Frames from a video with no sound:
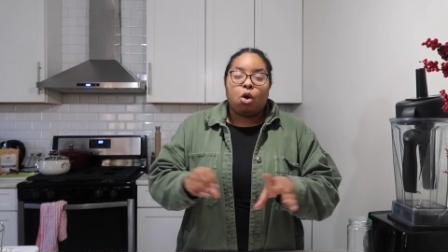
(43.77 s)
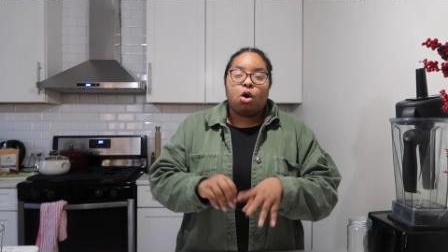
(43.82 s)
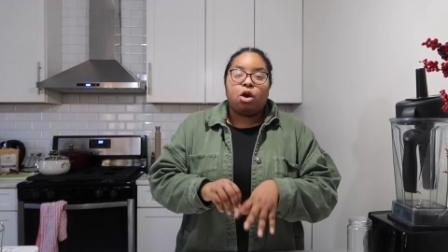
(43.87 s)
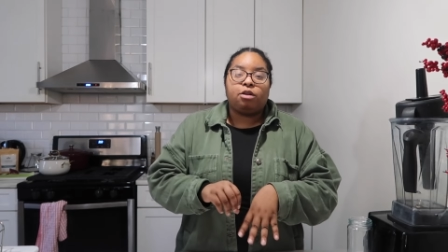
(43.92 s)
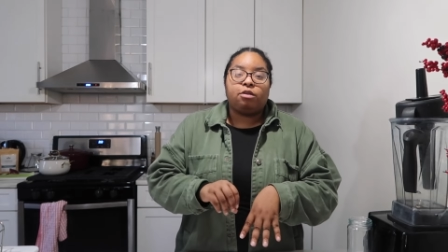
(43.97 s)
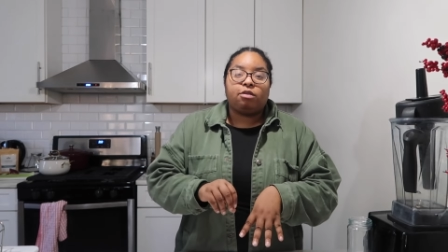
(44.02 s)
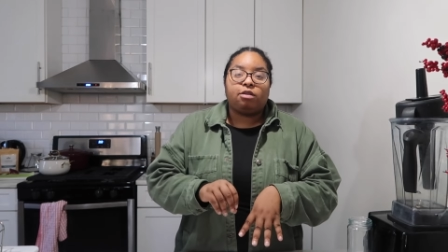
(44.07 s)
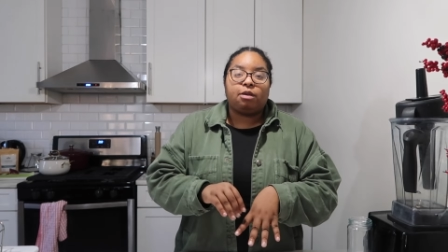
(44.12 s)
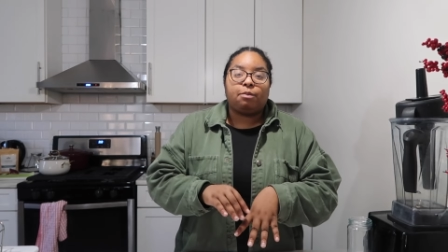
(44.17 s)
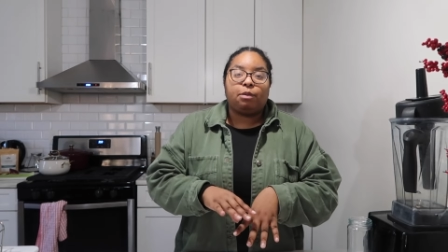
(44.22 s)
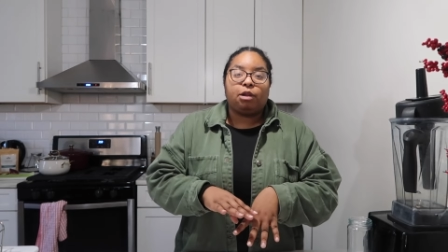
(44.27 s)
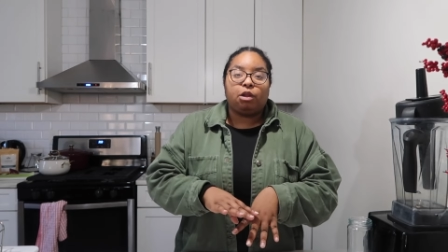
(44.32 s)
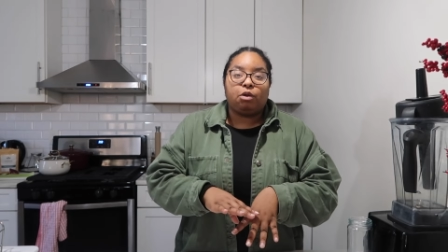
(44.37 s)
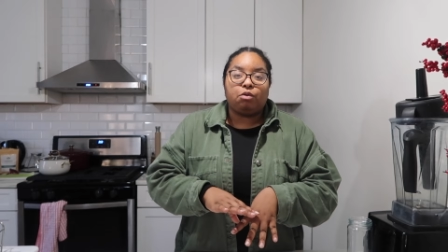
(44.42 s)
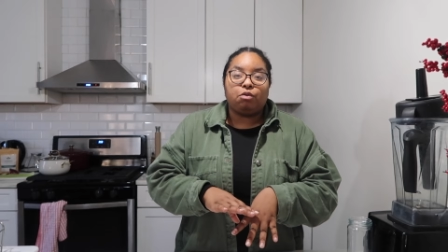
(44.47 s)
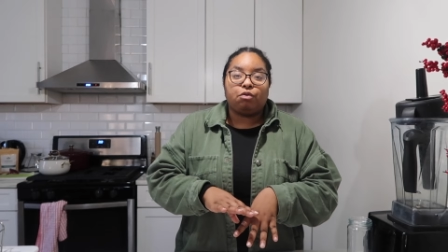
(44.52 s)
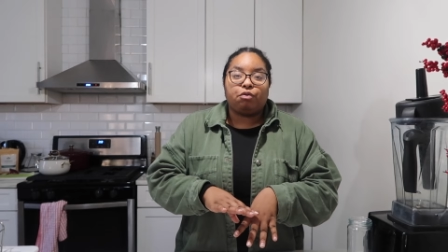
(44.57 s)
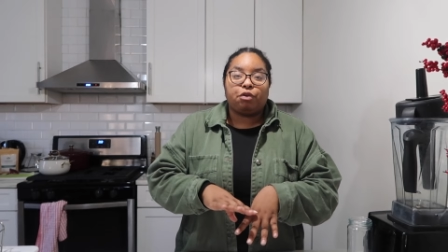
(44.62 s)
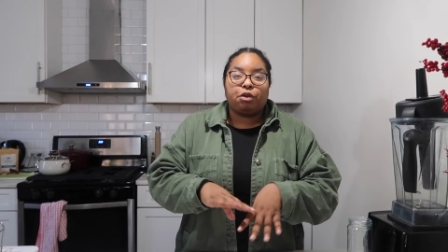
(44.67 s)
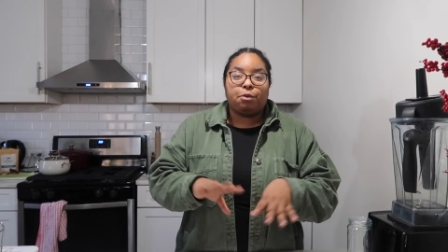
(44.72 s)
on some
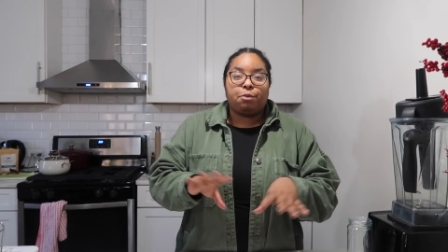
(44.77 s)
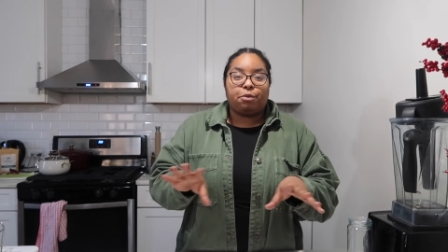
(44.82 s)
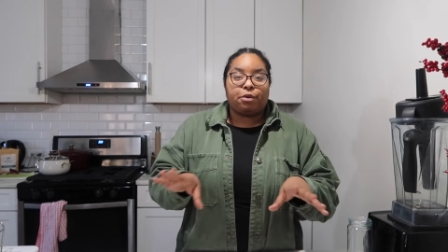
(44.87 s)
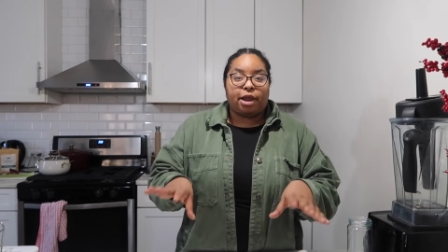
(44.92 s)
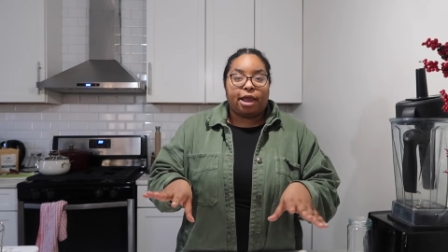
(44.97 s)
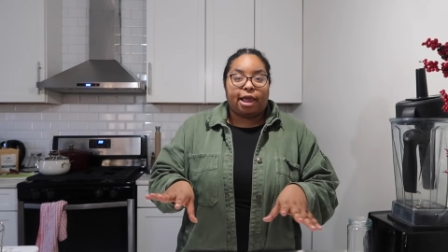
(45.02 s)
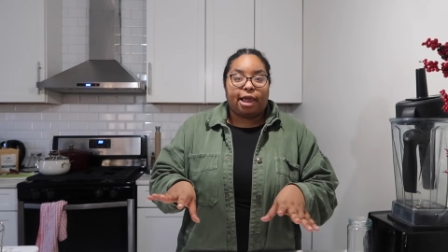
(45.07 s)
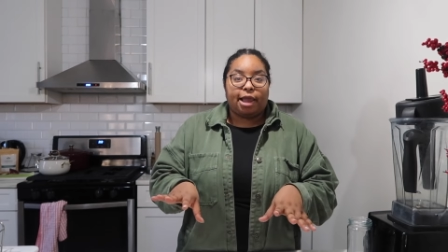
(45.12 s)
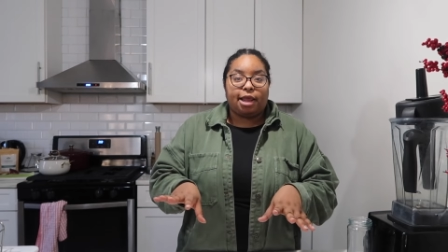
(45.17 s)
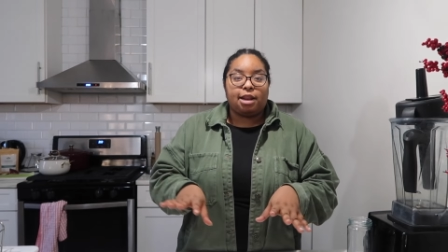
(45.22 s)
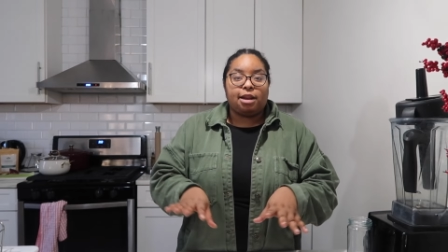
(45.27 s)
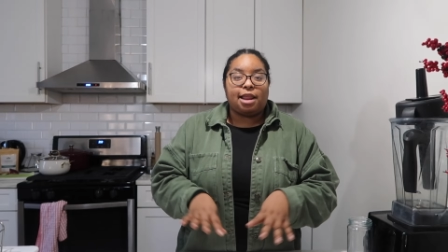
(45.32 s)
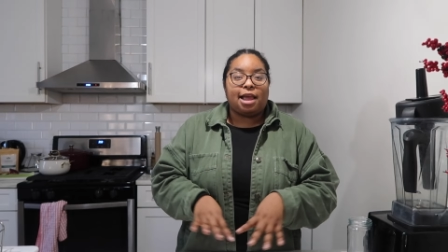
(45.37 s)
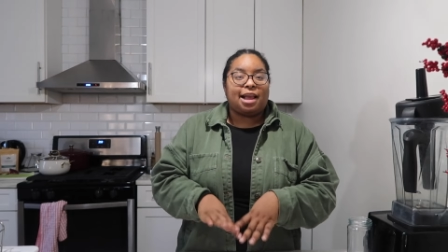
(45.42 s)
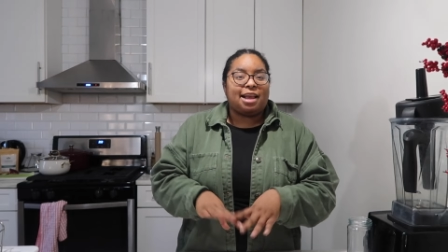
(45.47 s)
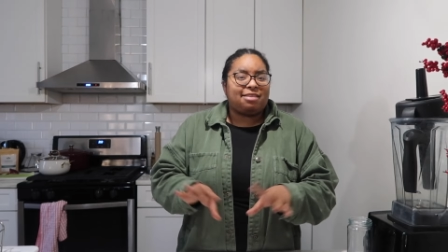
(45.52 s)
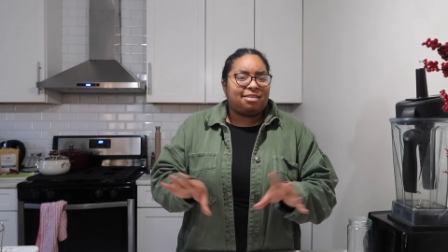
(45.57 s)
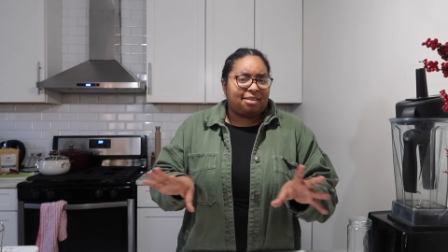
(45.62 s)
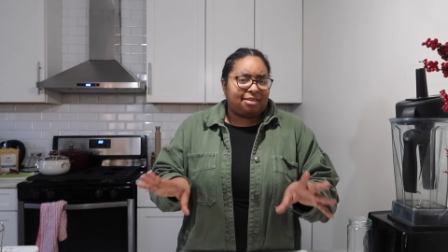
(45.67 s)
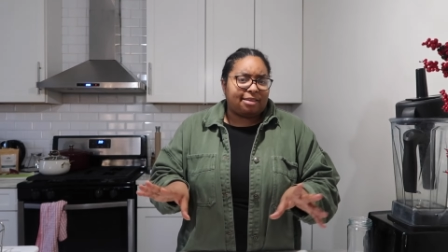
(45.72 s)
gluten-free bread,
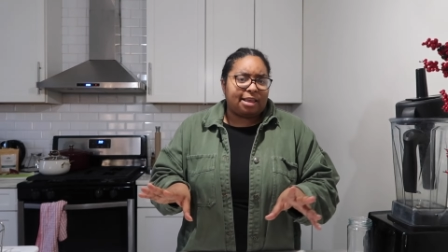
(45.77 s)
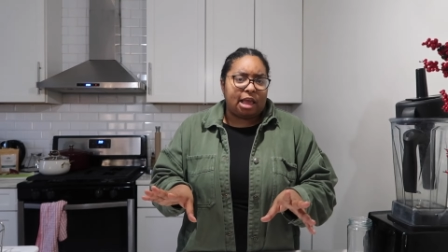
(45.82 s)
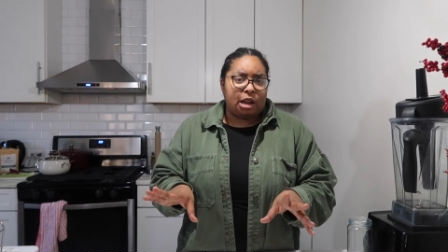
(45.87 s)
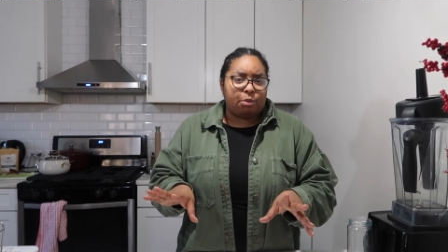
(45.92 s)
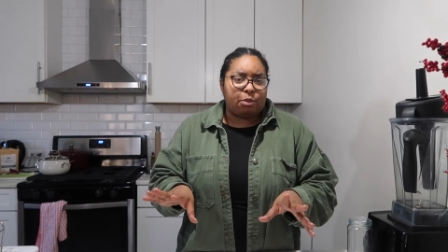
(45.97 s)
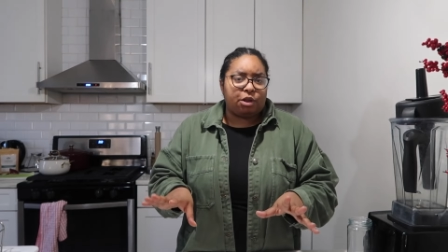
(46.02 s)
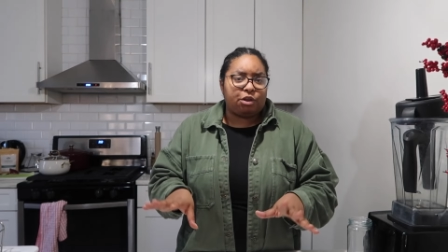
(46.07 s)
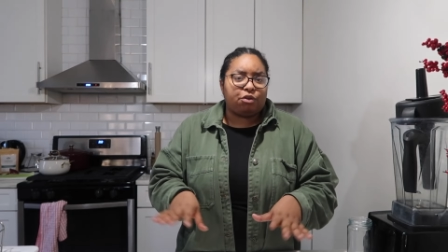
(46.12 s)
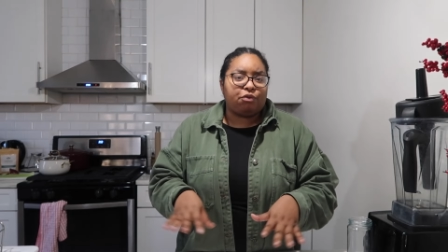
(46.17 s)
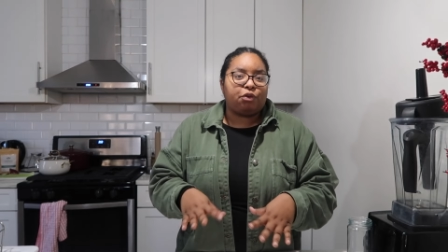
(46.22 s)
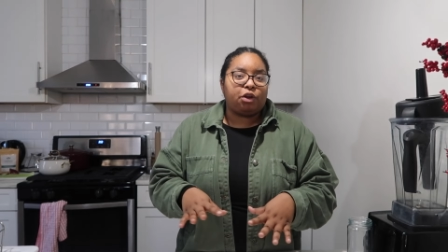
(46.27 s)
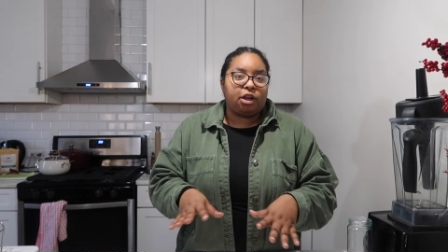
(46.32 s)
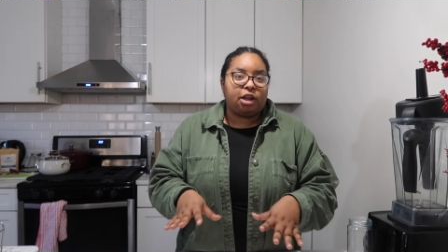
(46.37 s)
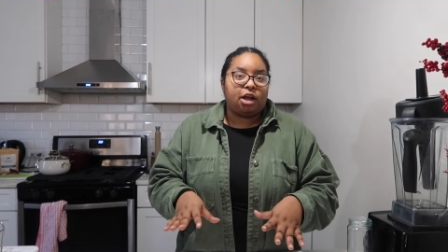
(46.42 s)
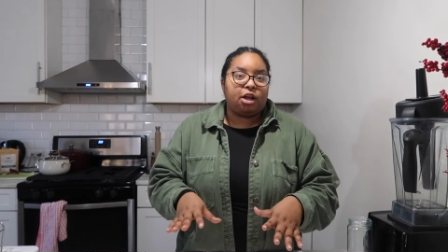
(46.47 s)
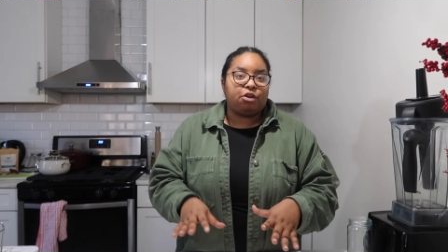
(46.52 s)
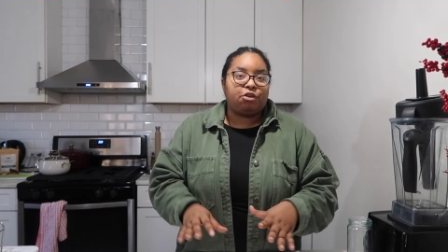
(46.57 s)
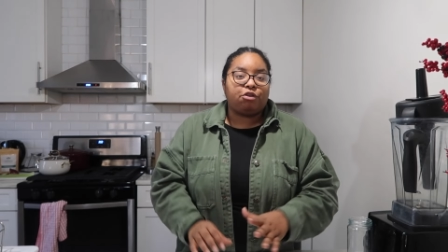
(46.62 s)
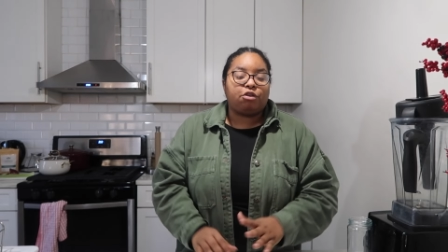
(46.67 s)
like as a sandwich for lunch.